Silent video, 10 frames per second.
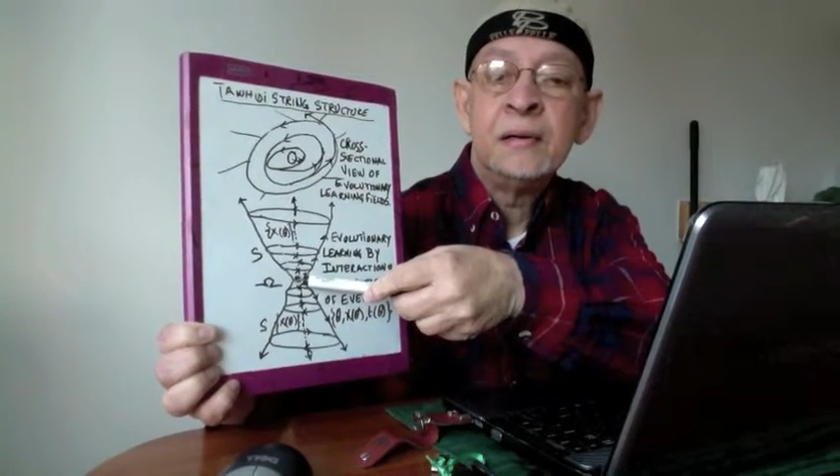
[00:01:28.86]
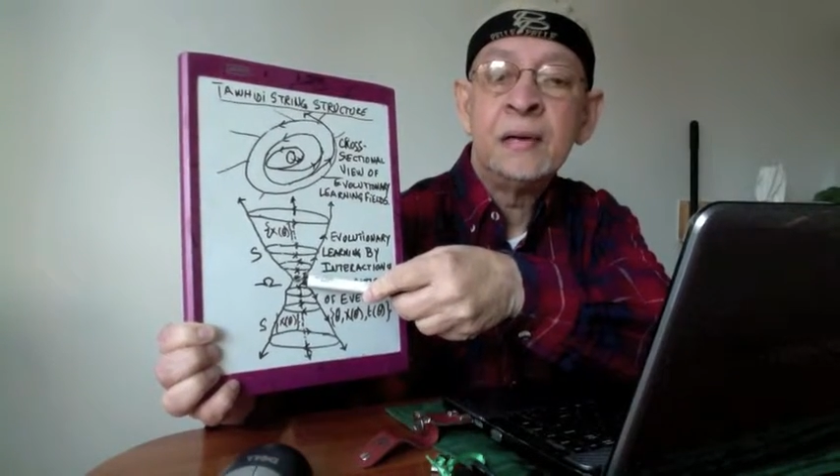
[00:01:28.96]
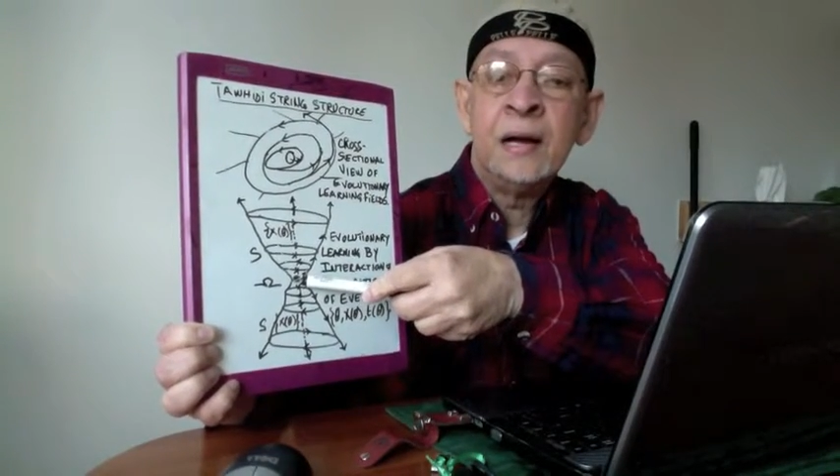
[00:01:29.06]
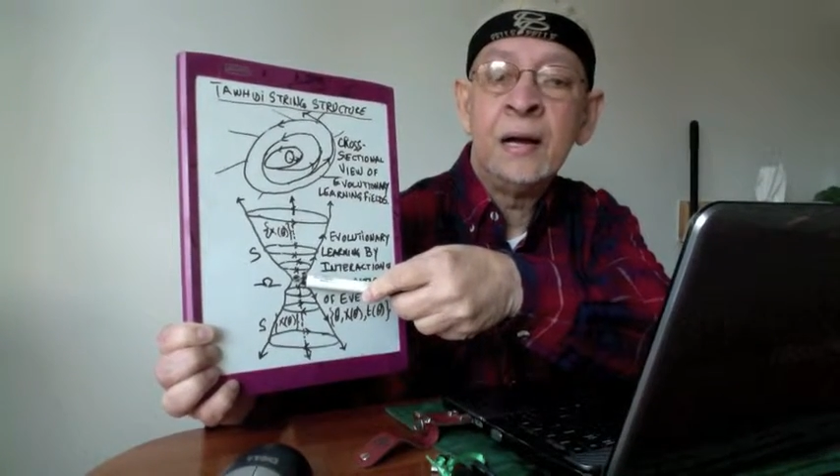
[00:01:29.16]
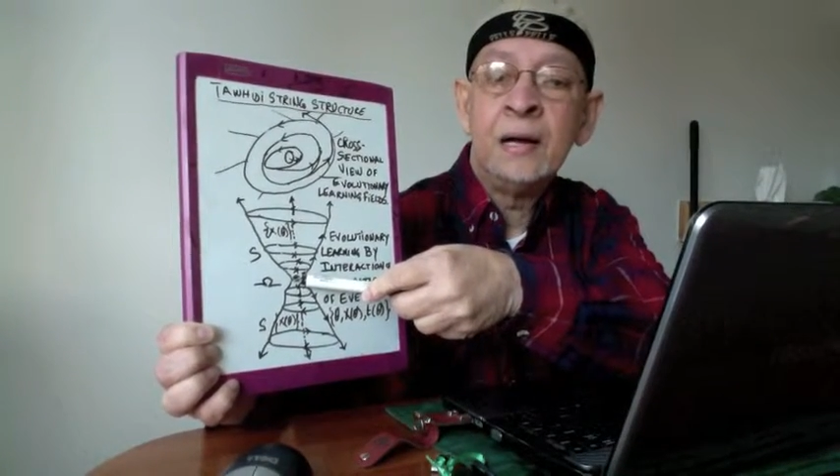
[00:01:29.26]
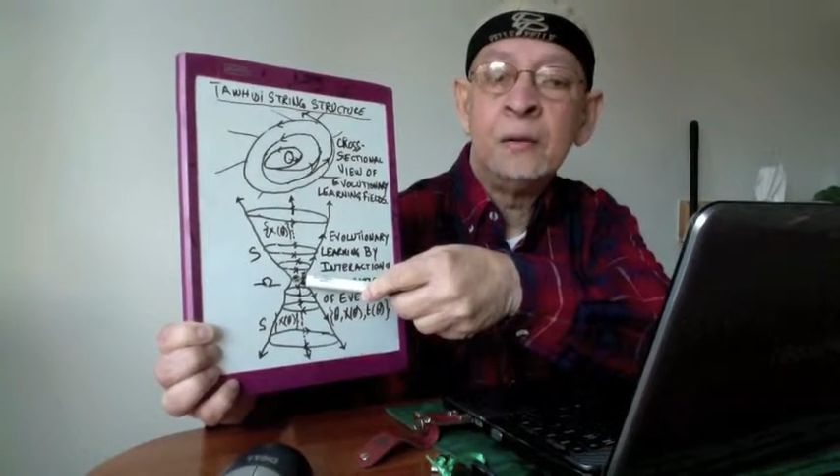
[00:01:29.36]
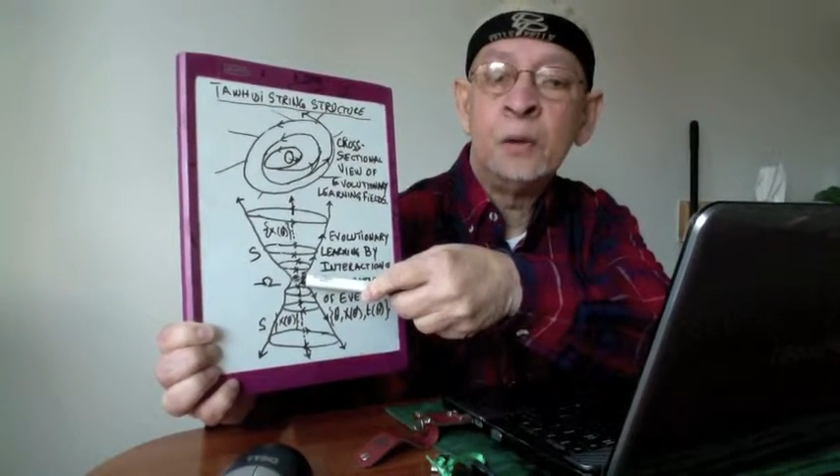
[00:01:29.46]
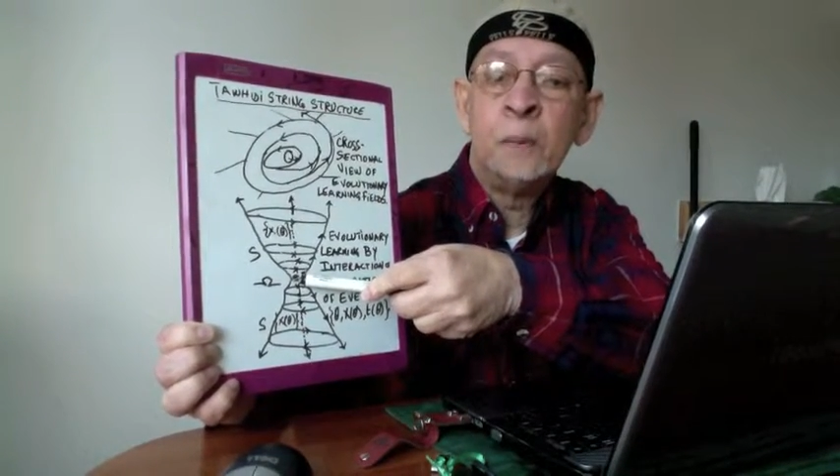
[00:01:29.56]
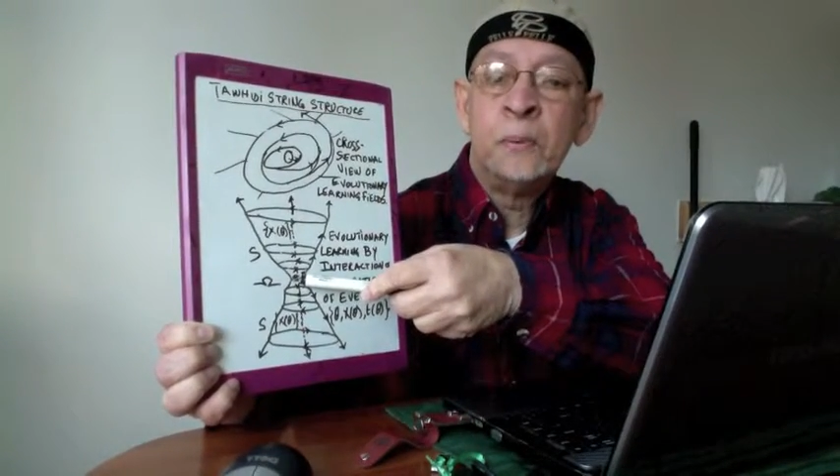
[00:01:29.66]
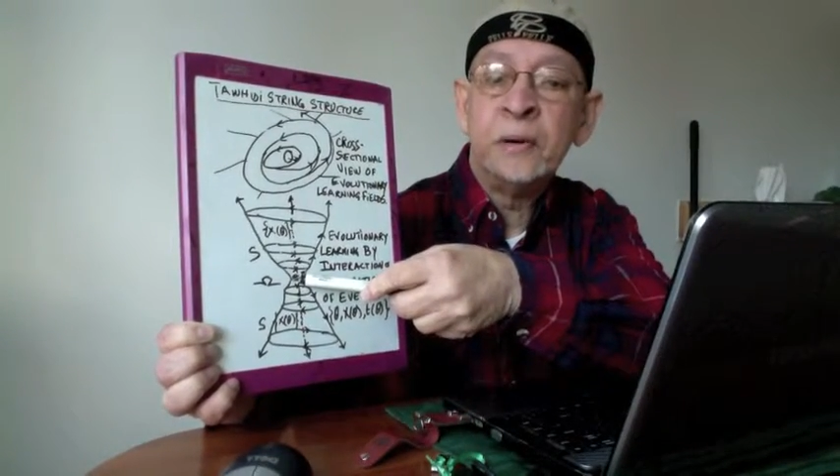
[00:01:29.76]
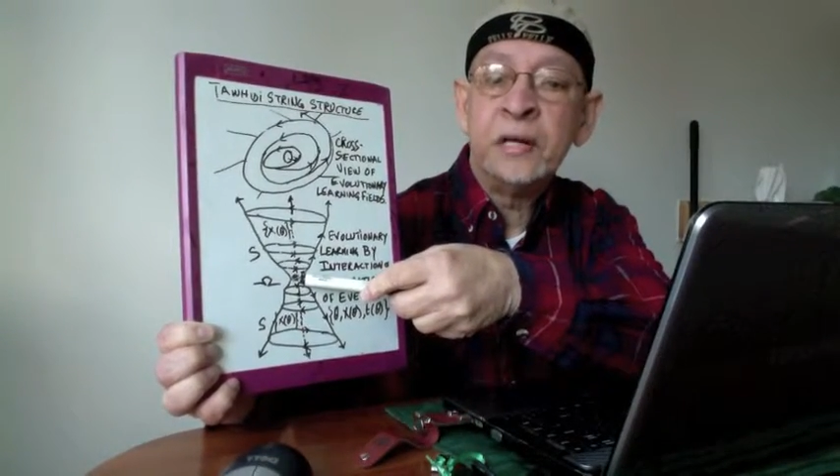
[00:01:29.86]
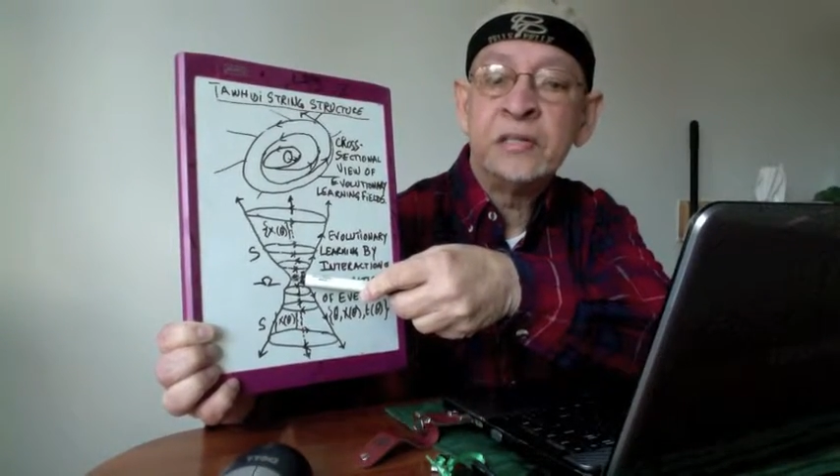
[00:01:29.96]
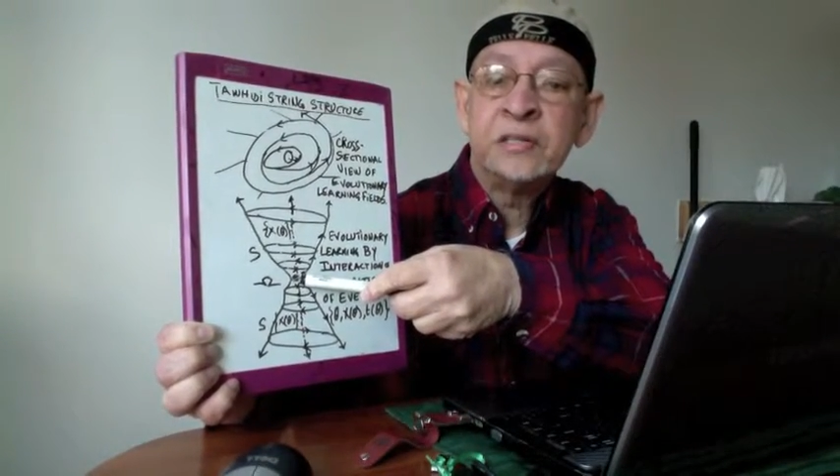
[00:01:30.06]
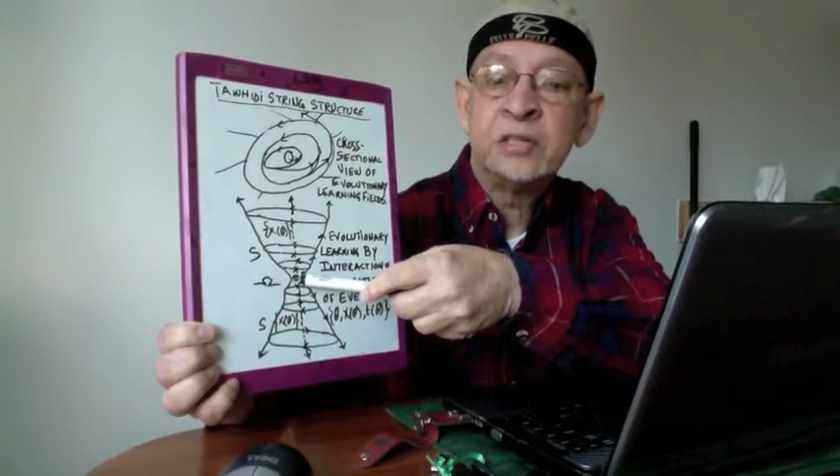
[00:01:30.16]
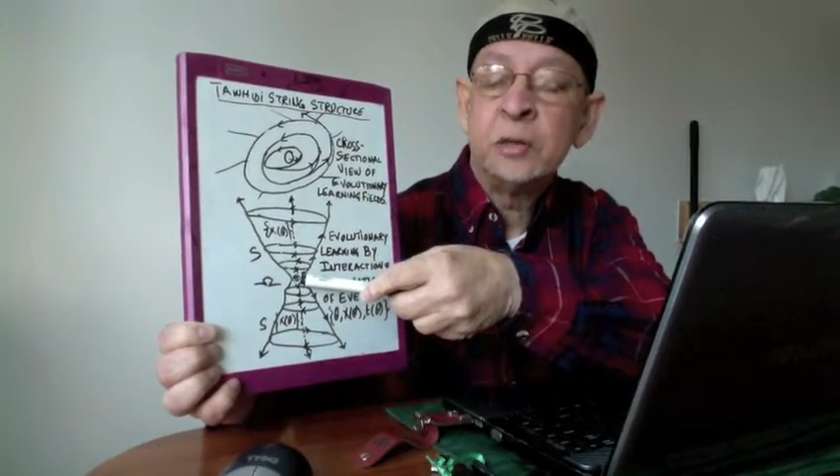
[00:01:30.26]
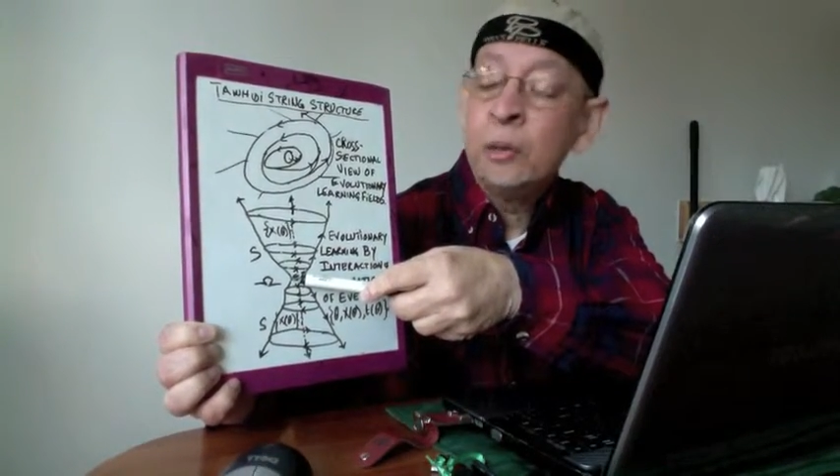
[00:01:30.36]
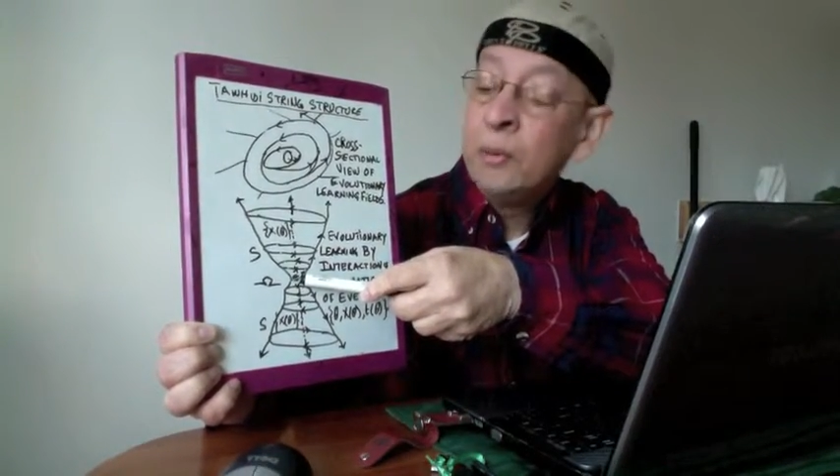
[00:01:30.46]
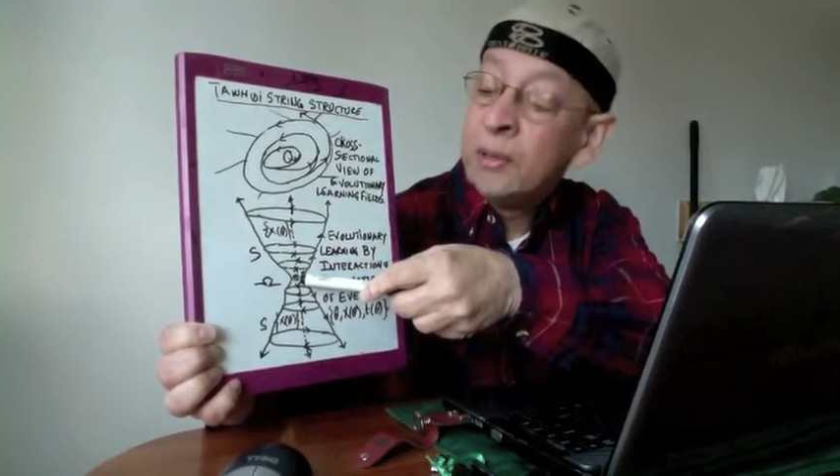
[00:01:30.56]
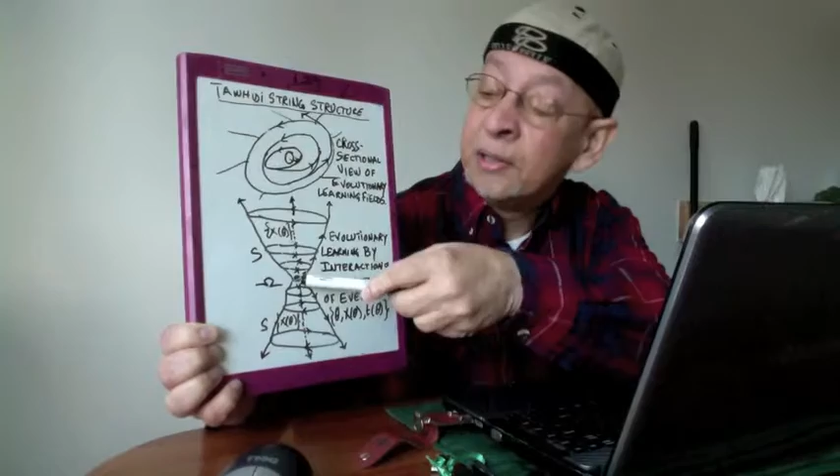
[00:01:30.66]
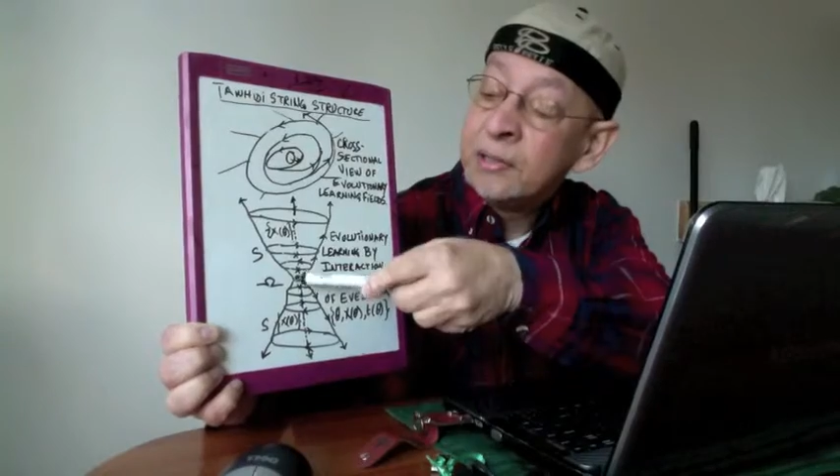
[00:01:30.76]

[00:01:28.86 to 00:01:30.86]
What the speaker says: operates. So